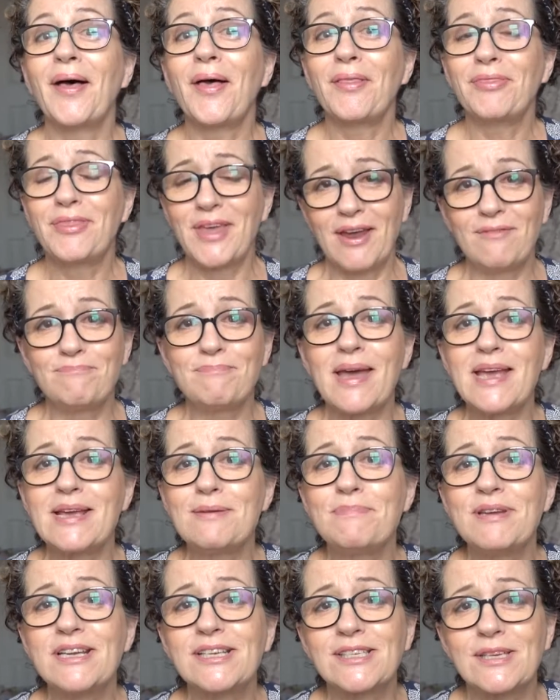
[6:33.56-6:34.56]
there may
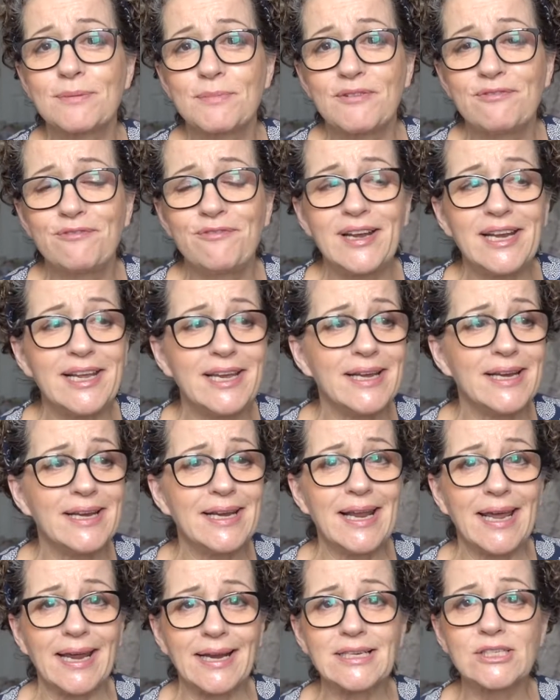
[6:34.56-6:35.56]
be some affiliate
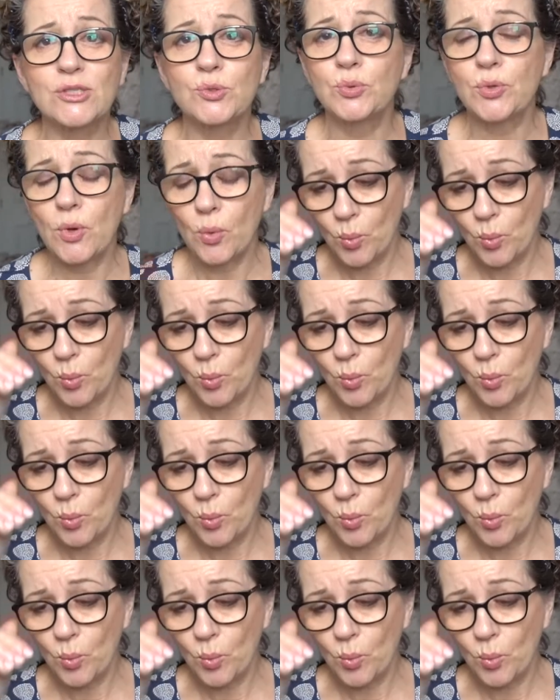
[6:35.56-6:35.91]
links